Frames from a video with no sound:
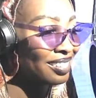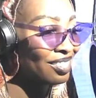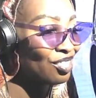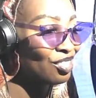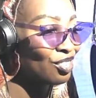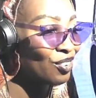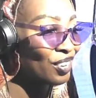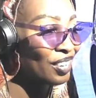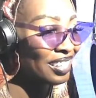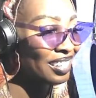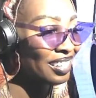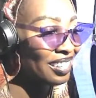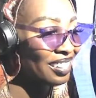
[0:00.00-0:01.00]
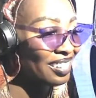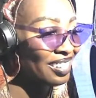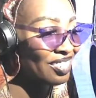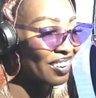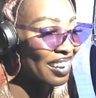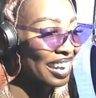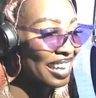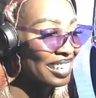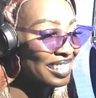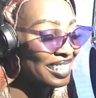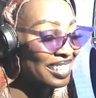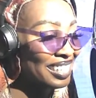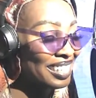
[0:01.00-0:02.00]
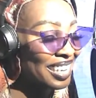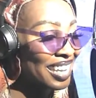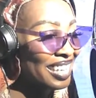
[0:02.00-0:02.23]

join the TRE Nation.